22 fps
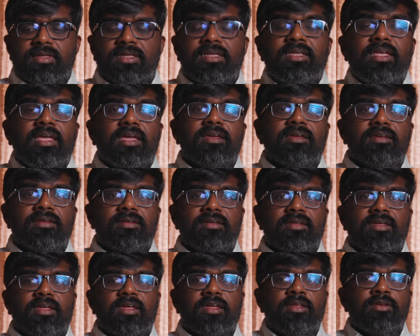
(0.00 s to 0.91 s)
king
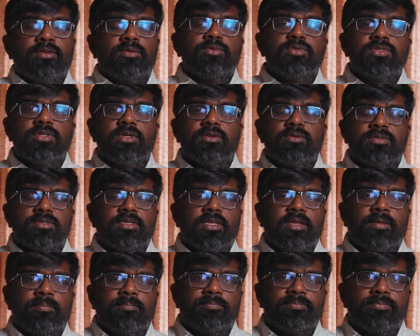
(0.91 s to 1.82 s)
into
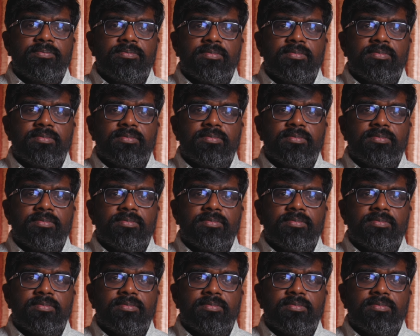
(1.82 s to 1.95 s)
Jerusalem.